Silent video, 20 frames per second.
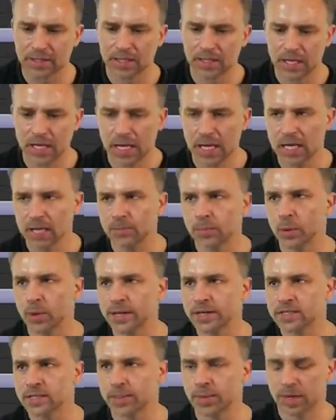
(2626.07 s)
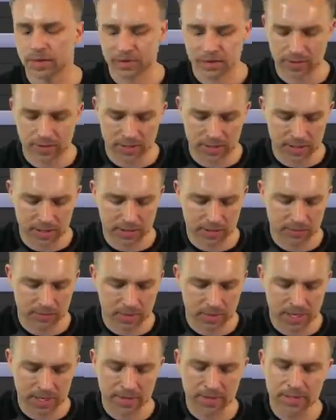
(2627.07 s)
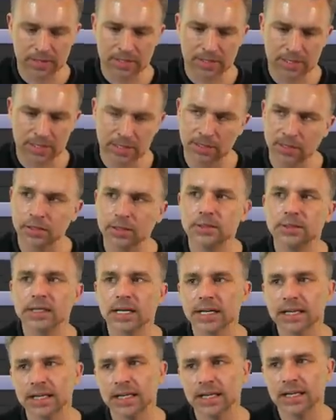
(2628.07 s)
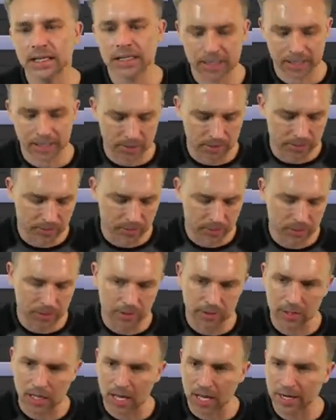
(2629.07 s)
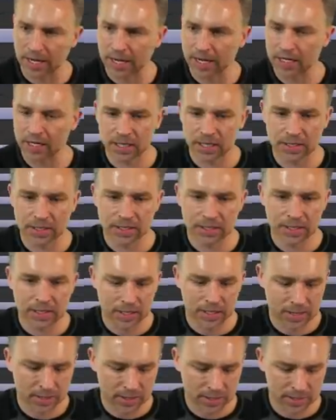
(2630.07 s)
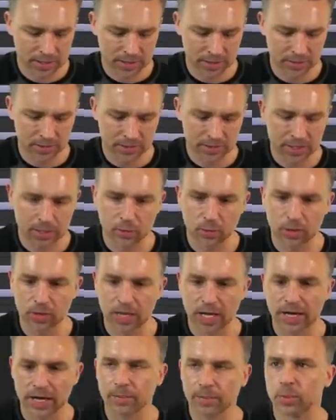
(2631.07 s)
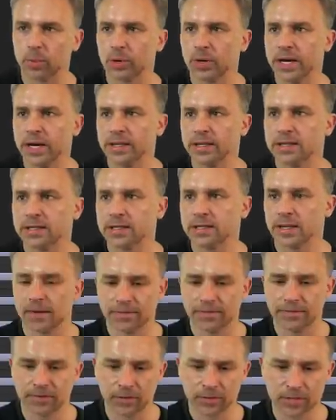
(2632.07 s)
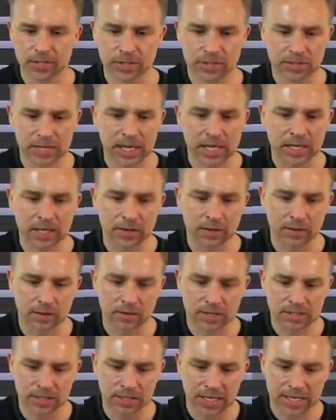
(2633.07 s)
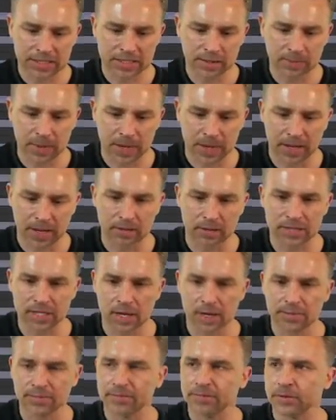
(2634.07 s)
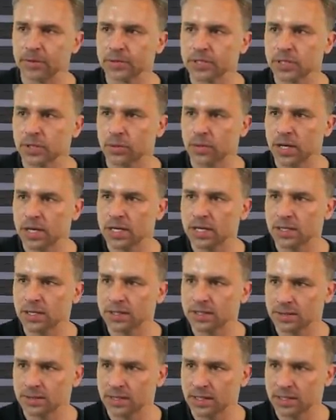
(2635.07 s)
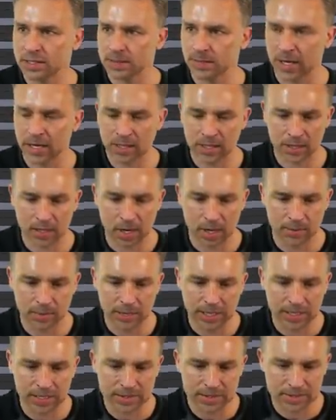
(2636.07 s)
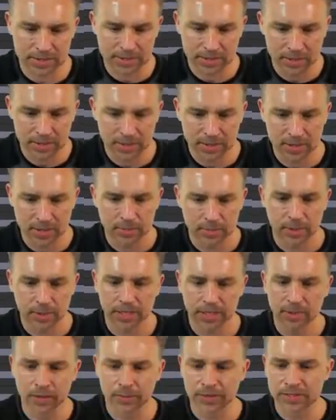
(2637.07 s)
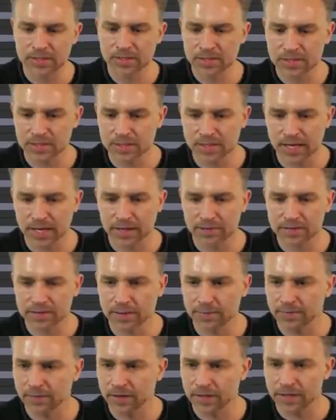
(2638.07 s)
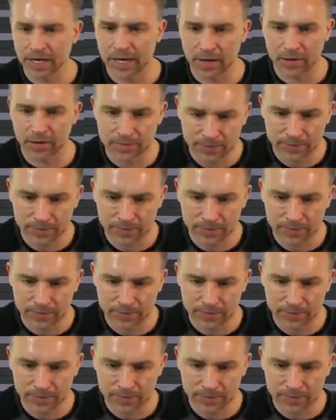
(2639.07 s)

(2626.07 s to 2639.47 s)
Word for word: It brings up everything, right? The tilde key, I know I'm throwing a lot at you, the tilde will like bring this up full, any of your selected panels up full screen because things might get complex. But anyways, let's just like have some fun now.